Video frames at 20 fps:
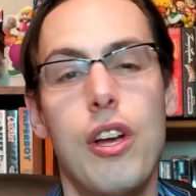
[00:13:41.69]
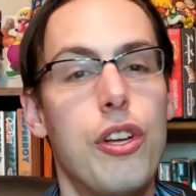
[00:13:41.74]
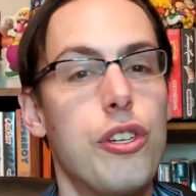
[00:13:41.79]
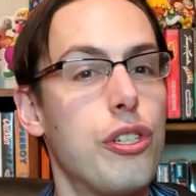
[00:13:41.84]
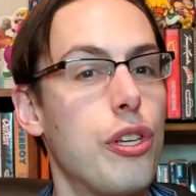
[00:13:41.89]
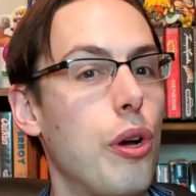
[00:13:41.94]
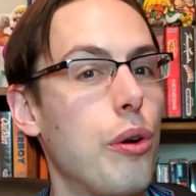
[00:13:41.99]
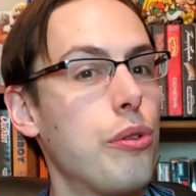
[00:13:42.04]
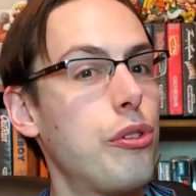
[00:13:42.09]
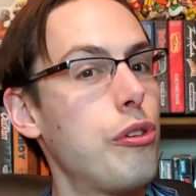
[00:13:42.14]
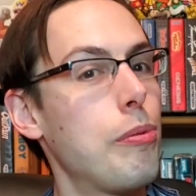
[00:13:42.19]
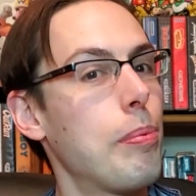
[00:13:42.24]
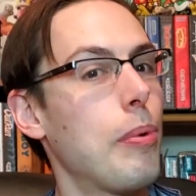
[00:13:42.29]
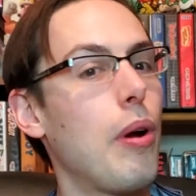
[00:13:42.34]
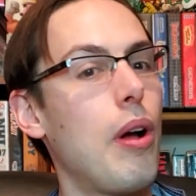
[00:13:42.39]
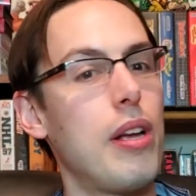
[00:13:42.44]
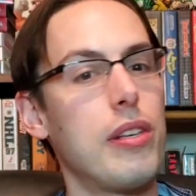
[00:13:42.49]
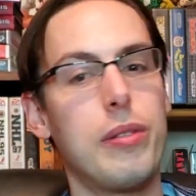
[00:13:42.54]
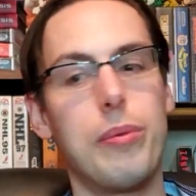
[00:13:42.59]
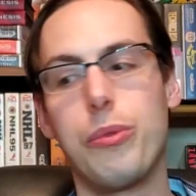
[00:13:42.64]
So super
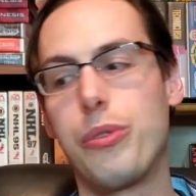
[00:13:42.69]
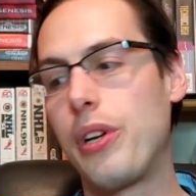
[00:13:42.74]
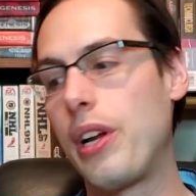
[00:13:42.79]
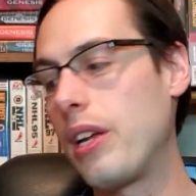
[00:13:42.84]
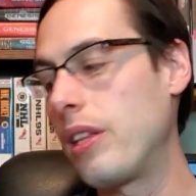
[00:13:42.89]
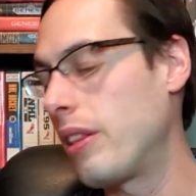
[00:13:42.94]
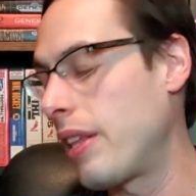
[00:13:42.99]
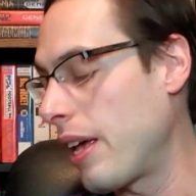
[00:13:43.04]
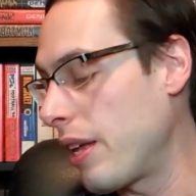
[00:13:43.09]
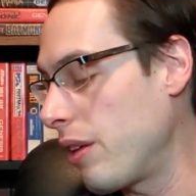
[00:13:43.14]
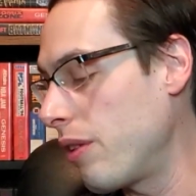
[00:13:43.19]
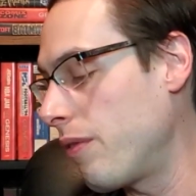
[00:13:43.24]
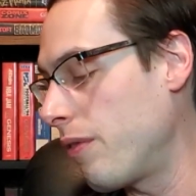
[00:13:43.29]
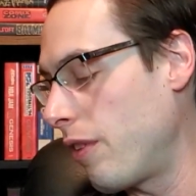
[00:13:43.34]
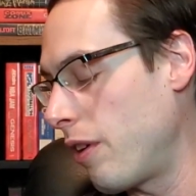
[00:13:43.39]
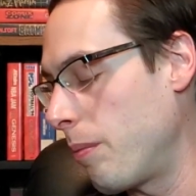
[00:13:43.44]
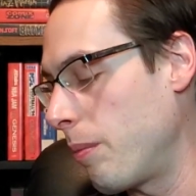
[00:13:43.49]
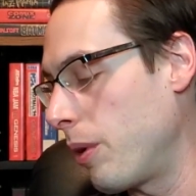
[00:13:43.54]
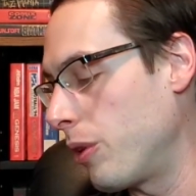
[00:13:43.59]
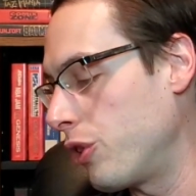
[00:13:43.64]
awesome trade. Thank you
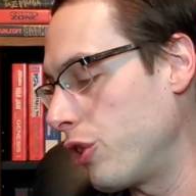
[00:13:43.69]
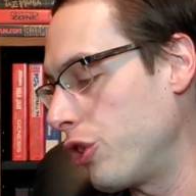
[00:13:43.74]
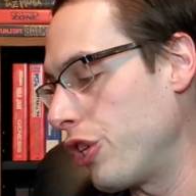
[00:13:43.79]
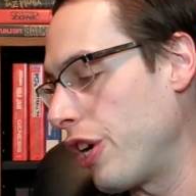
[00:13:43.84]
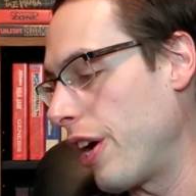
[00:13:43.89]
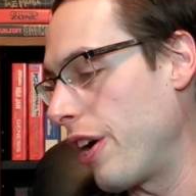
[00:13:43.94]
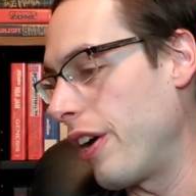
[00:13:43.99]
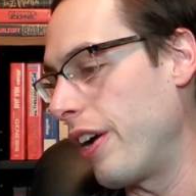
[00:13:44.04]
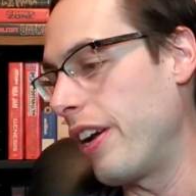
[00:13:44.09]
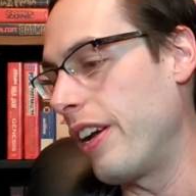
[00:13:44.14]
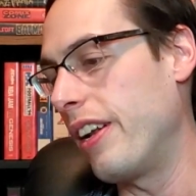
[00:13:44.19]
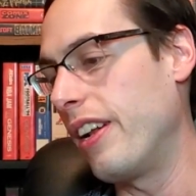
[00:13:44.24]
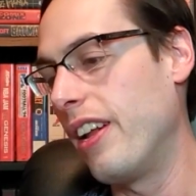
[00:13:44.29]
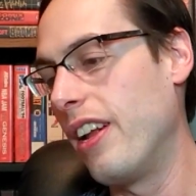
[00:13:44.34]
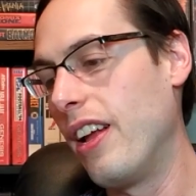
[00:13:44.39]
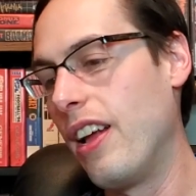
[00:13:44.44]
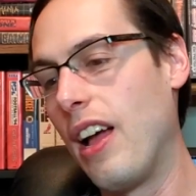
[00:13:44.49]
very much, Jared.